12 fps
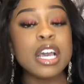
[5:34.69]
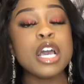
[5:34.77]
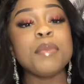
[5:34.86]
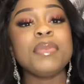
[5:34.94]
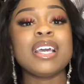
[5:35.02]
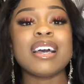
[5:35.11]

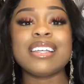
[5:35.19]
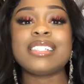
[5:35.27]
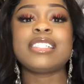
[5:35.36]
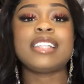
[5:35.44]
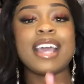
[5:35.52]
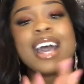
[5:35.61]
because
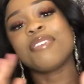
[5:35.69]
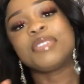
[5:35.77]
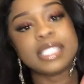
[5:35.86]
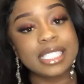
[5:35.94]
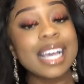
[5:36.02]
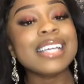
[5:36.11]
they have
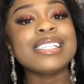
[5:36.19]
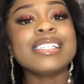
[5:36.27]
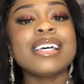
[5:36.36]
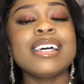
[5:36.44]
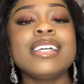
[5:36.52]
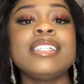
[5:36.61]

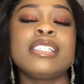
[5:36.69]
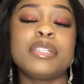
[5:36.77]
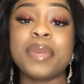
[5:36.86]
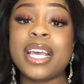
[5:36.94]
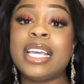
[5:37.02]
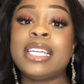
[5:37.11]
siesta in
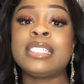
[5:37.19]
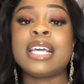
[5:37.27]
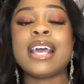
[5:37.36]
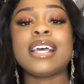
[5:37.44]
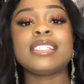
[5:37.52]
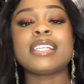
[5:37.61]
Spain,
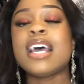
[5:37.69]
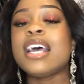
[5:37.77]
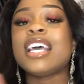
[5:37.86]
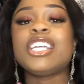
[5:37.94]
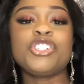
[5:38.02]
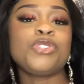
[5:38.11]
and
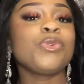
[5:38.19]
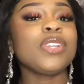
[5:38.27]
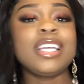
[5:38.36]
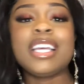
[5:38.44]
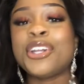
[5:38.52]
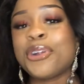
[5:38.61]
it just really
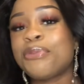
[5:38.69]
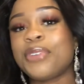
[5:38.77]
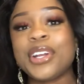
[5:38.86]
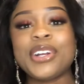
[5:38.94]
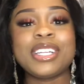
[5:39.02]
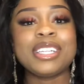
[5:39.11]

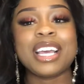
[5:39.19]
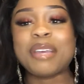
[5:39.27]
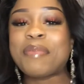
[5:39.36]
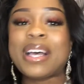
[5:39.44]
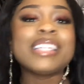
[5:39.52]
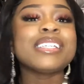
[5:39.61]
interfered and like
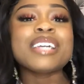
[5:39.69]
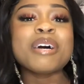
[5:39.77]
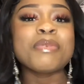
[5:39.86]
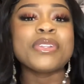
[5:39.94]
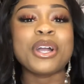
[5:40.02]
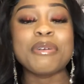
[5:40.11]
messed up
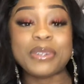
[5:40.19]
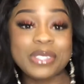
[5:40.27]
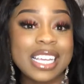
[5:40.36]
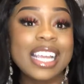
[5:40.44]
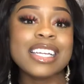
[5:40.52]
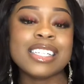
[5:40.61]
with our
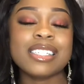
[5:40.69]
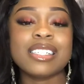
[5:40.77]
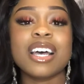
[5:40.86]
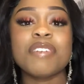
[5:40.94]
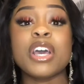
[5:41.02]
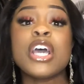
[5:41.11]
routine and stuff.